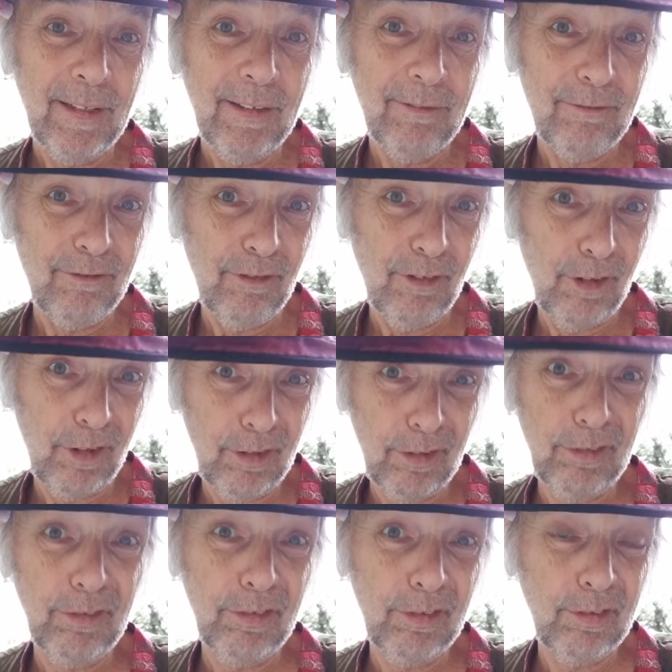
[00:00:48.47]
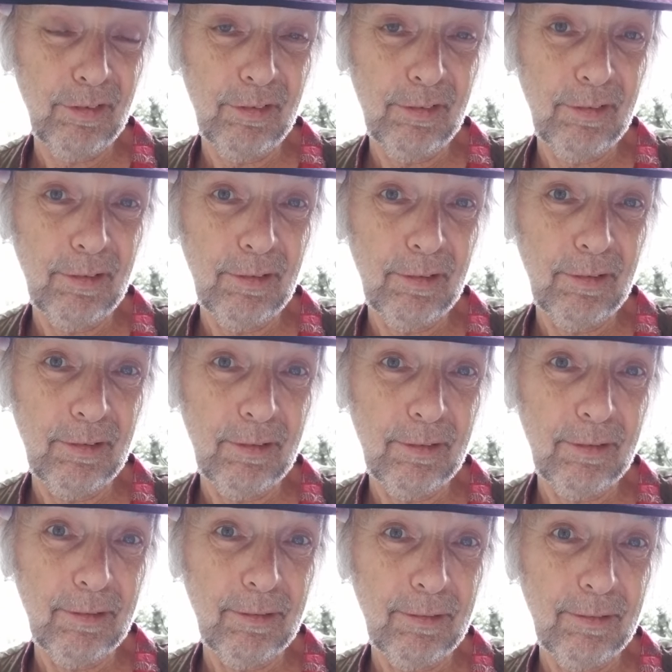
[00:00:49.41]
Drugs?
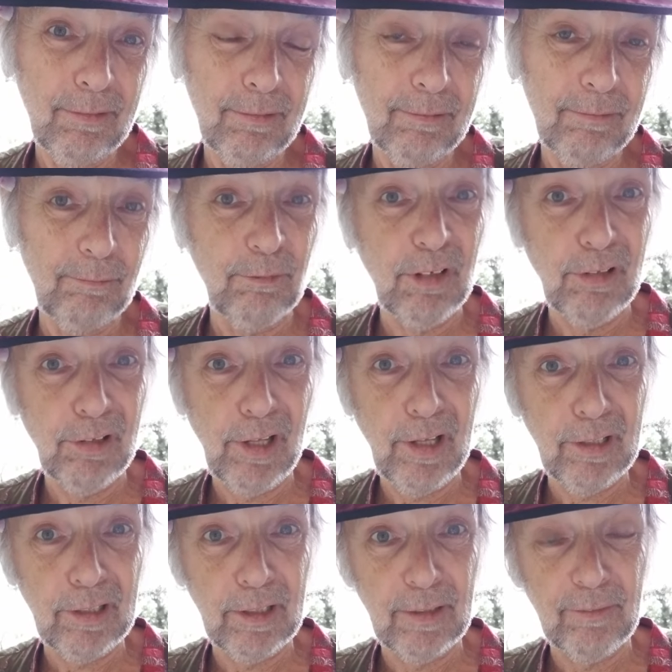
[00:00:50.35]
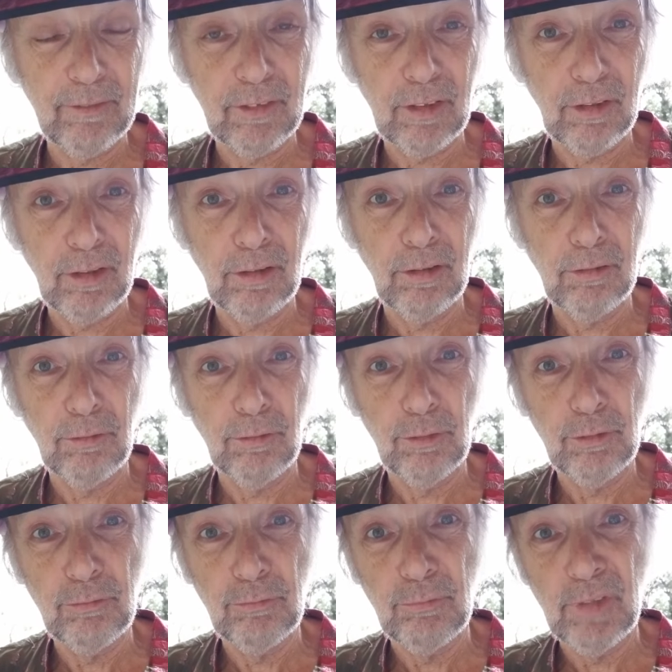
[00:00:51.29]
Well, that gives a whole
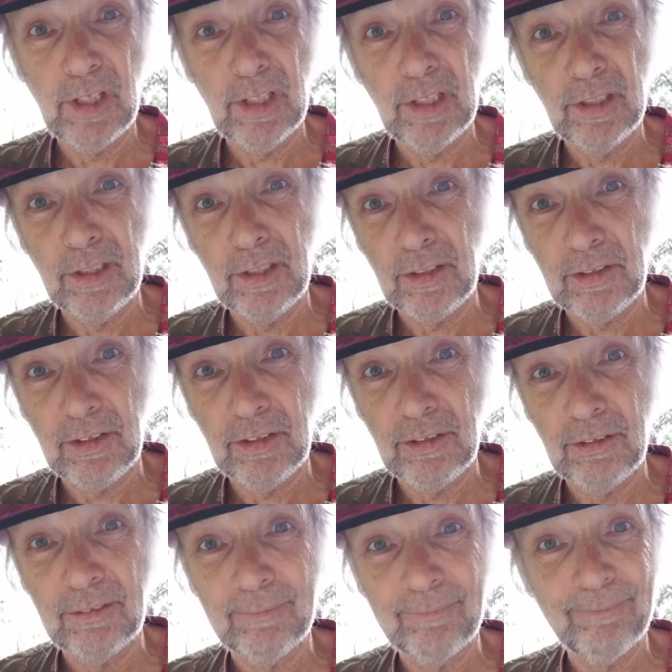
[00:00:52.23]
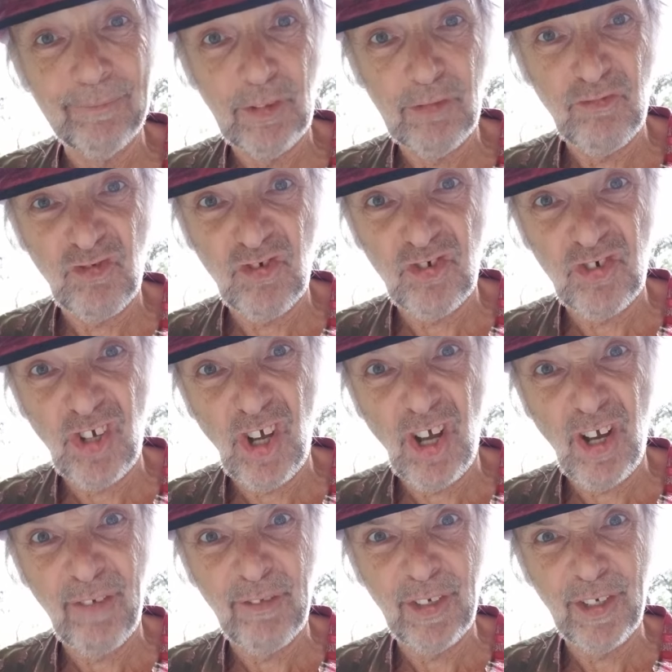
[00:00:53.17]
new meaning to
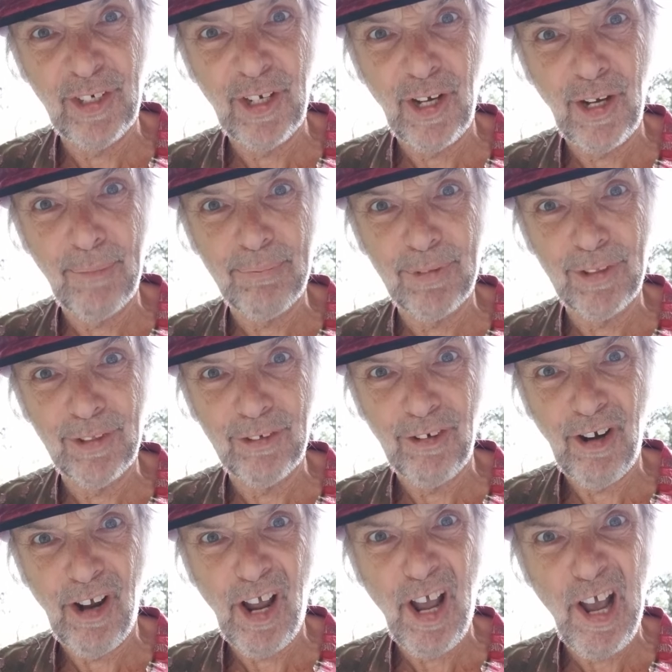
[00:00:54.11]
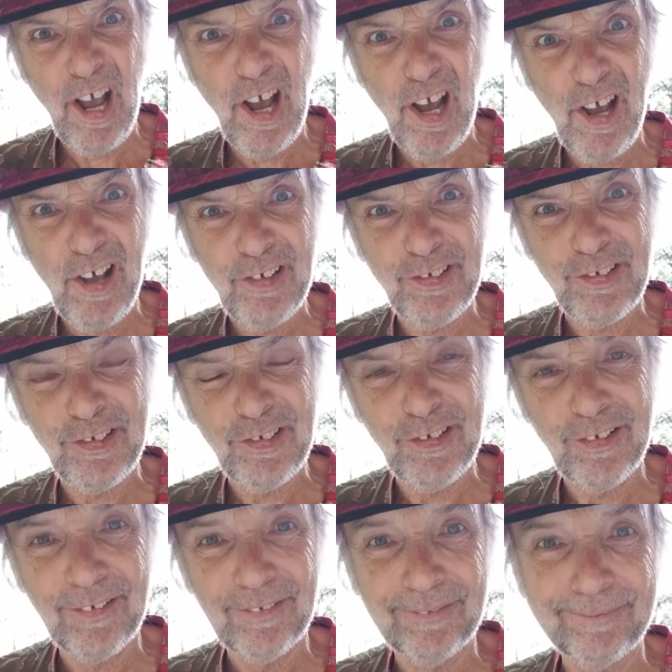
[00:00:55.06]
shove it up your ass.
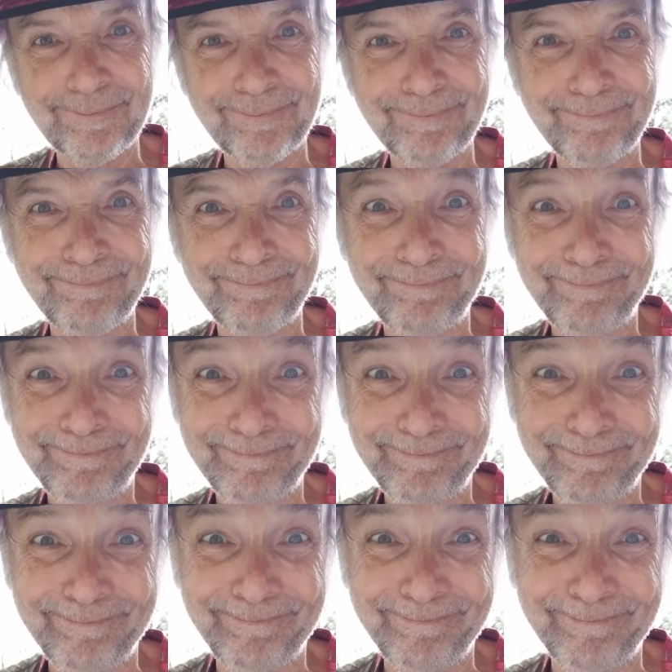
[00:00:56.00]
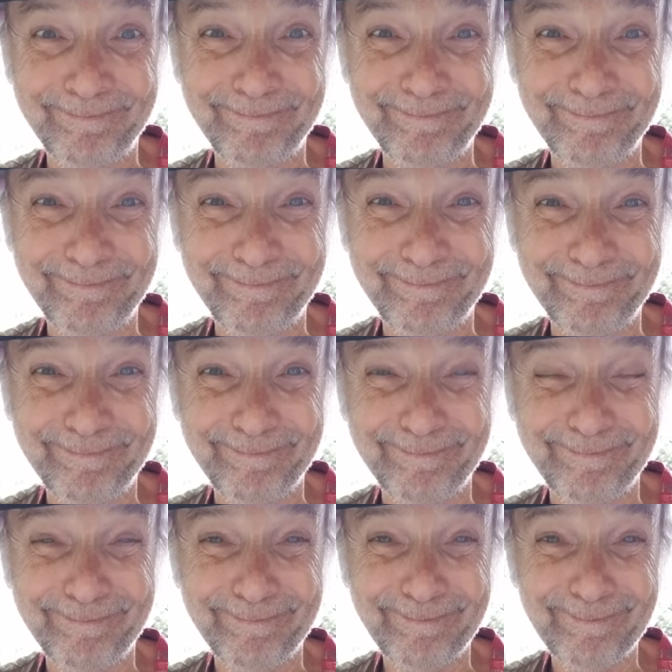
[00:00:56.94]

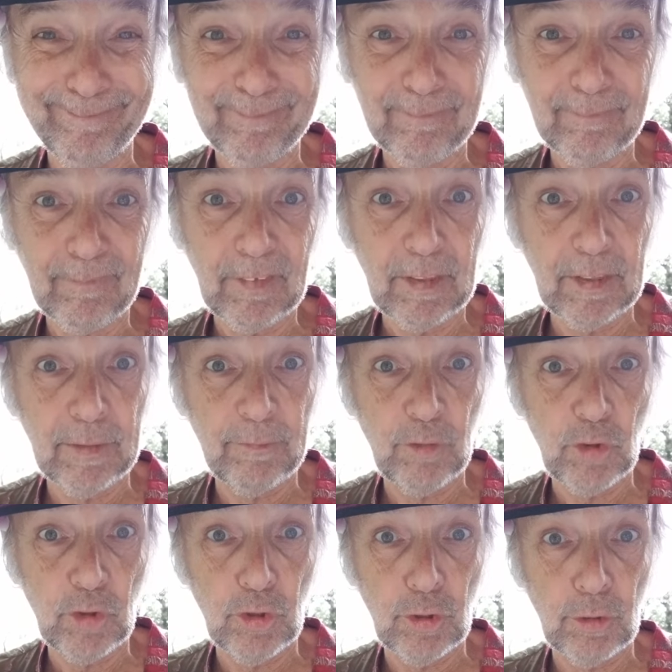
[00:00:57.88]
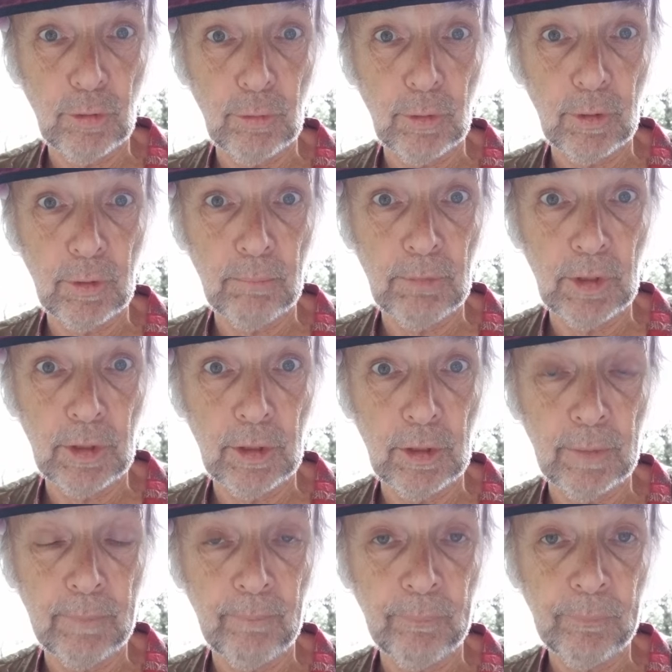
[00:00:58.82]
If you know what I
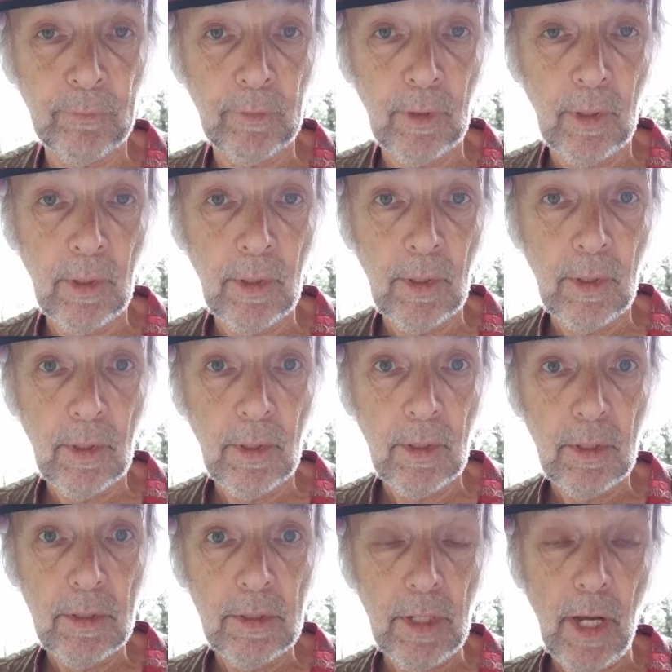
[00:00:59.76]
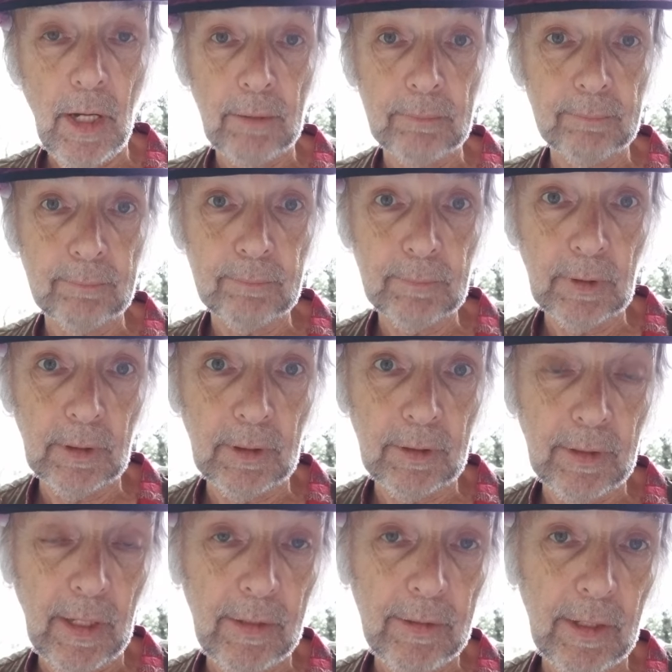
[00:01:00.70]
mean. Yeah. Oh,
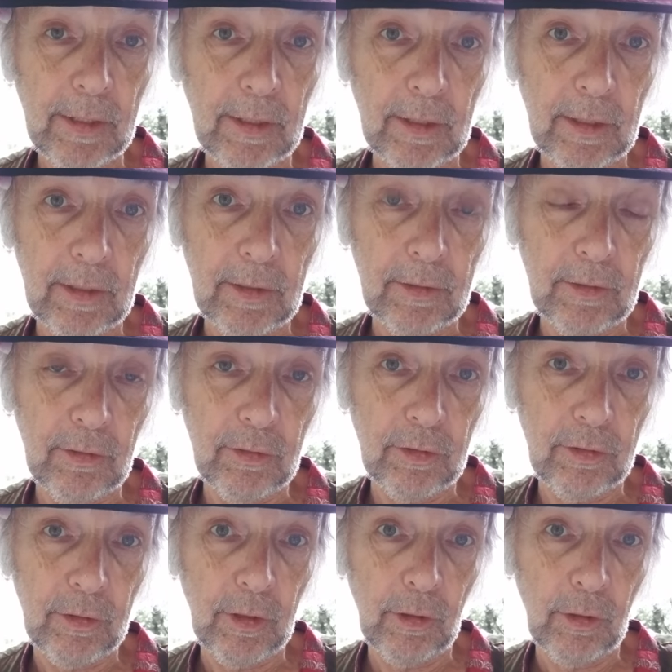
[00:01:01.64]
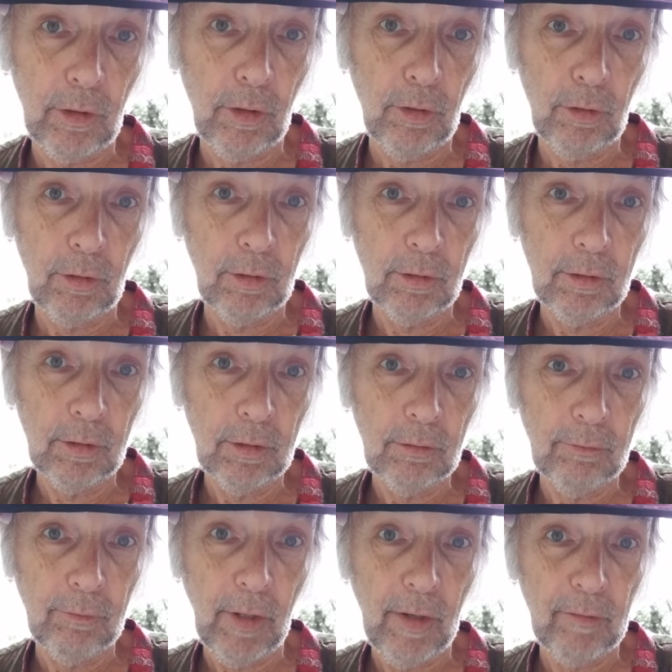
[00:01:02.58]
yeah, they can get this whole
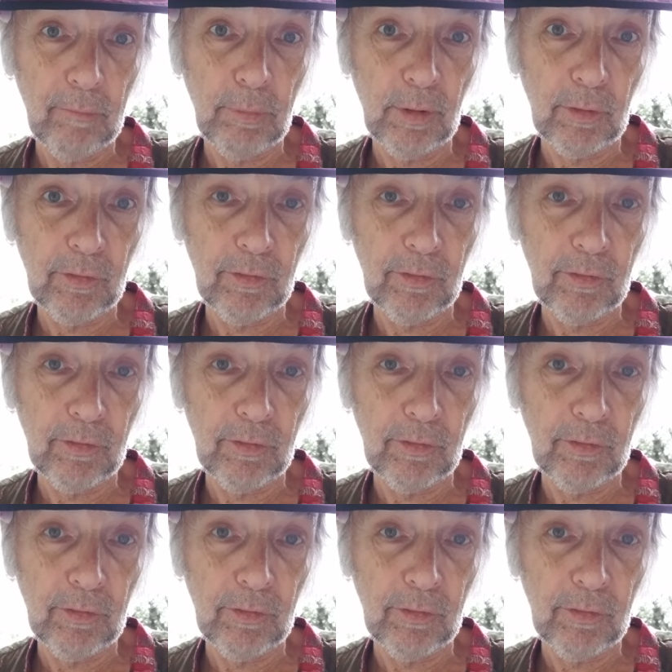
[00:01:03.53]
five-book